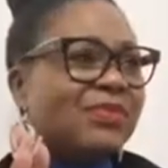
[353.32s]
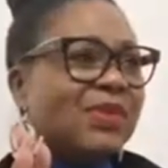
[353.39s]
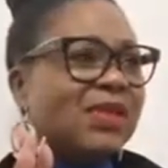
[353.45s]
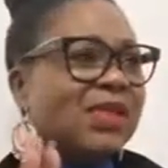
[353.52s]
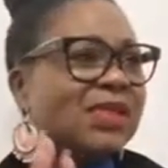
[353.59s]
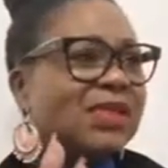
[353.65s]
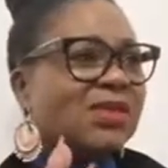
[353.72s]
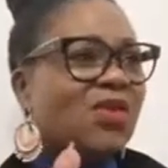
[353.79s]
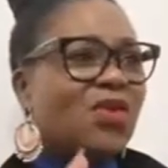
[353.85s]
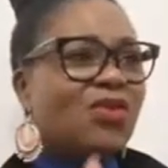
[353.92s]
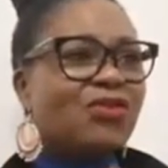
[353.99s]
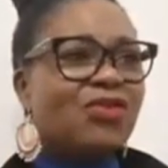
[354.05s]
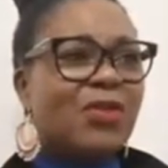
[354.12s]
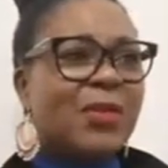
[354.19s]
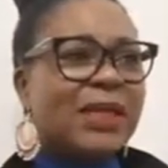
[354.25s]
a song
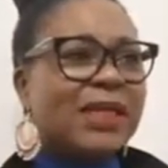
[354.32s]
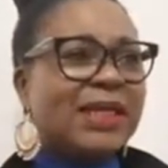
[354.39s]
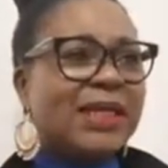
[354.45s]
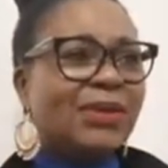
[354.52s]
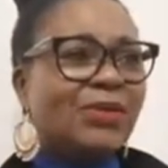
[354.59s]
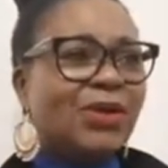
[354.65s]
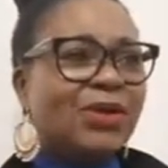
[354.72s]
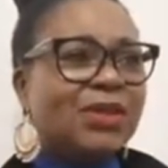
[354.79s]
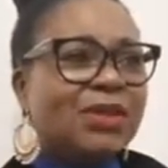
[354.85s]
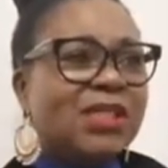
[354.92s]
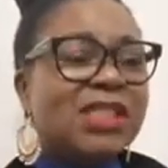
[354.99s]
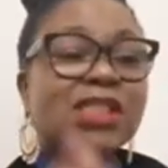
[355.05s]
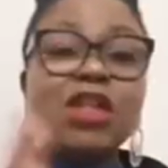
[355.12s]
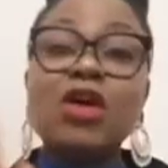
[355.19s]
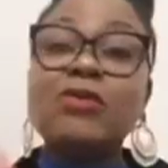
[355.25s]
from another one,
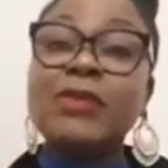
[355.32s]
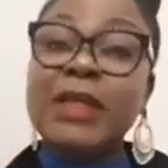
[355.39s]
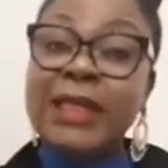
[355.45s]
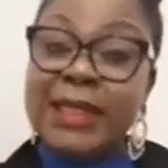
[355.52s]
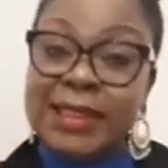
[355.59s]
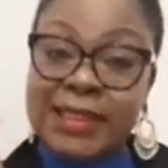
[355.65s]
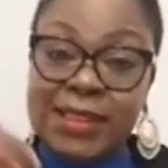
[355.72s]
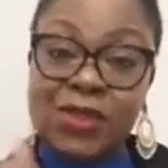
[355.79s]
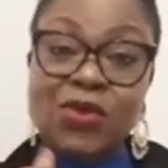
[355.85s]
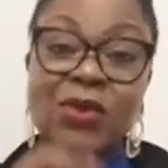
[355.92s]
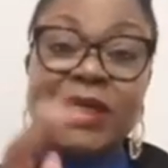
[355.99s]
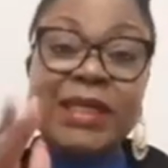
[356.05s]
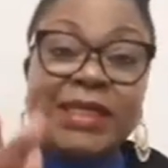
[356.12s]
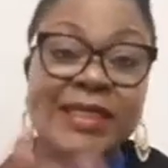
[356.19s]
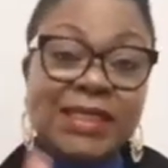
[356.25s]
this lovely lady, young
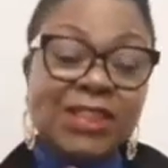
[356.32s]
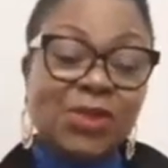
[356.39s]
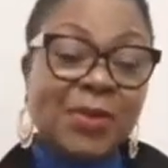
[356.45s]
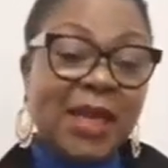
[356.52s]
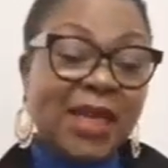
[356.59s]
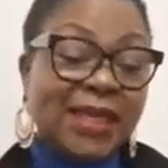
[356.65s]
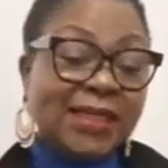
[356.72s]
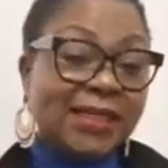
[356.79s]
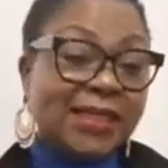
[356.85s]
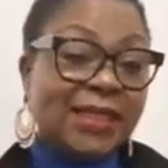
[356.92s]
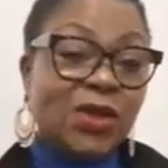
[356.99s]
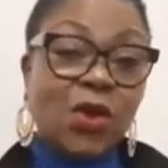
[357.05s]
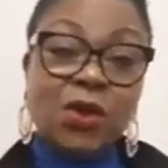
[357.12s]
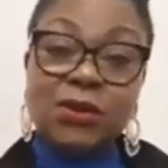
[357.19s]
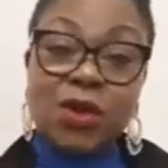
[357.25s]
lady, Jamaican lady
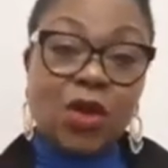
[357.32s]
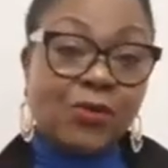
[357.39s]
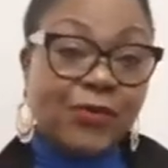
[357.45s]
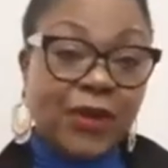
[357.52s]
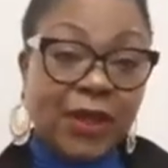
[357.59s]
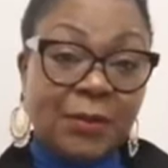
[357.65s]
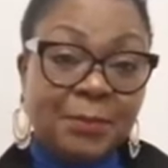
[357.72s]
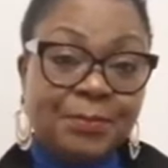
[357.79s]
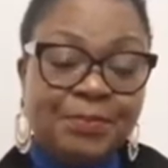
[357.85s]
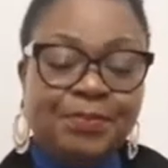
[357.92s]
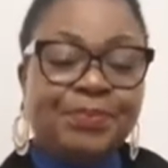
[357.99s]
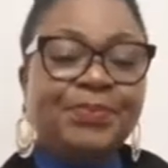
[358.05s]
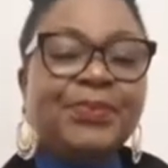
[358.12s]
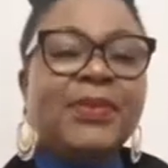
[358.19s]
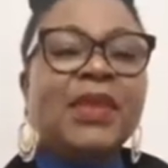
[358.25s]
called Coffee.
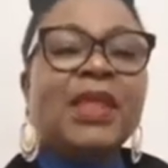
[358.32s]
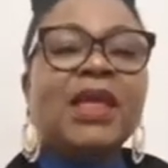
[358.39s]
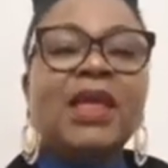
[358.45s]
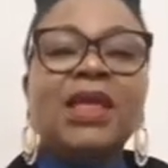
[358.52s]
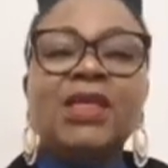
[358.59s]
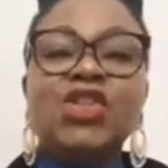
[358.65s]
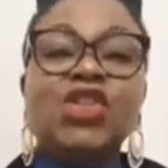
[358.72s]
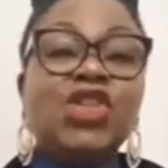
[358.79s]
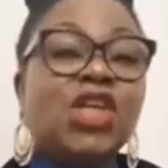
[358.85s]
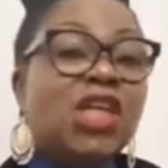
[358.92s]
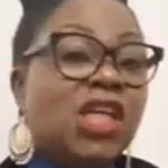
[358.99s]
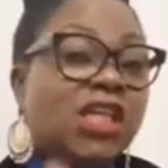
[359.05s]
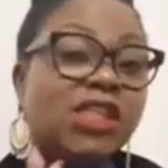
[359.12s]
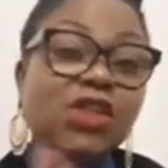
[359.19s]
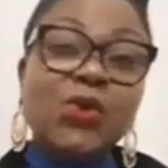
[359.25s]
She
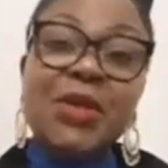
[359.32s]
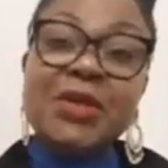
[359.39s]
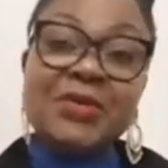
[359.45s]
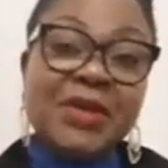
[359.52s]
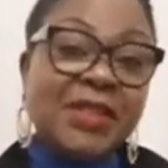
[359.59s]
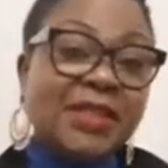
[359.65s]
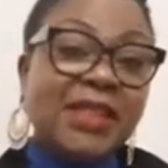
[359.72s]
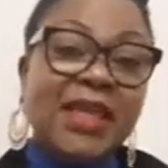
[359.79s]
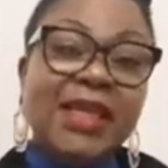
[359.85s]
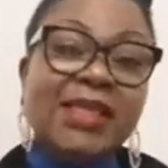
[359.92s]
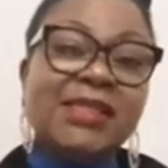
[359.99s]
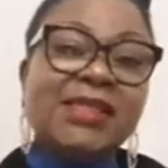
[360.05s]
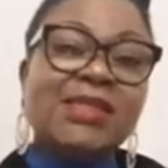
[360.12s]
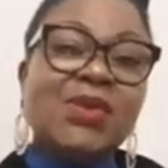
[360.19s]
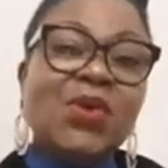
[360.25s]
is doing great
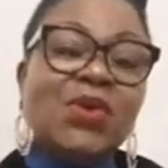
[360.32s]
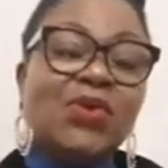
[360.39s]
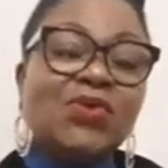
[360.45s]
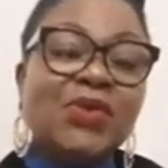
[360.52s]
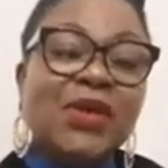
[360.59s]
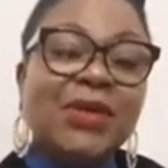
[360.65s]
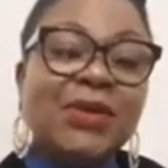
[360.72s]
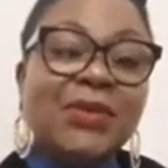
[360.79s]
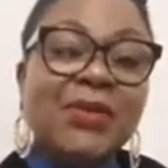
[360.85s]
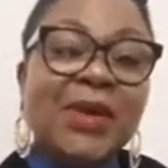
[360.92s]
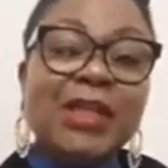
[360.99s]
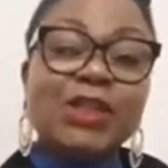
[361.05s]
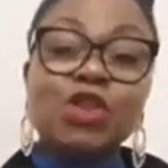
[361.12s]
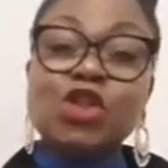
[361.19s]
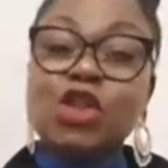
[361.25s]
things all over,
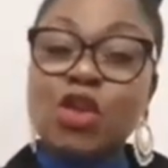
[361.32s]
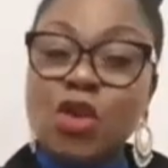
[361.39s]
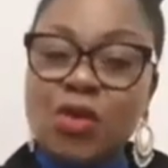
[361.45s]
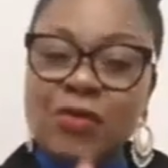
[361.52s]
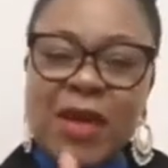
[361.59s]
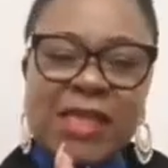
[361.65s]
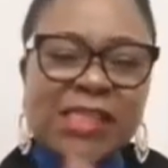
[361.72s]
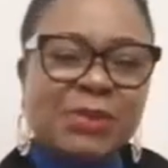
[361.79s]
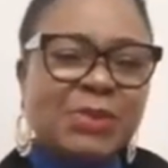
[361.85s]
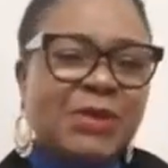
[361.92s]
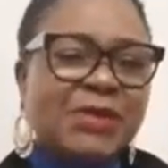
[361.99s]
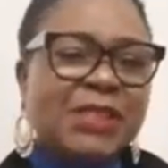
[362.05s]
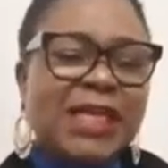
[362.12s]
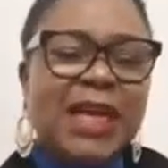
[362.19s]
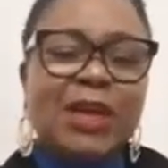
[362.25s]
I just love her
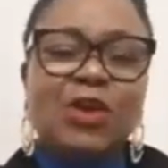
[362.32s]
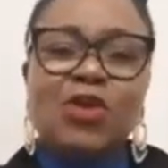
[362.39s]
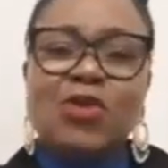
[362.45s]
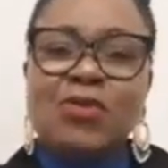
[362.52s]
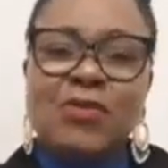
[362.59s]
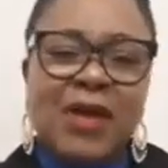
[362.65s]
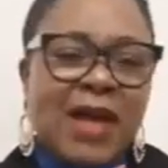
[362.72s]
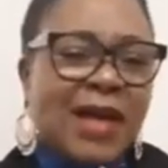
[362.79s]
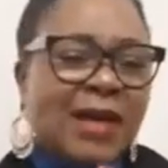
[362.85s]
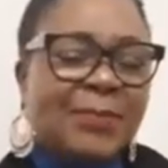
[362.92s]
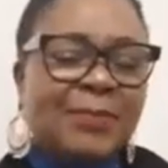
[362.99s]
spirit. I love her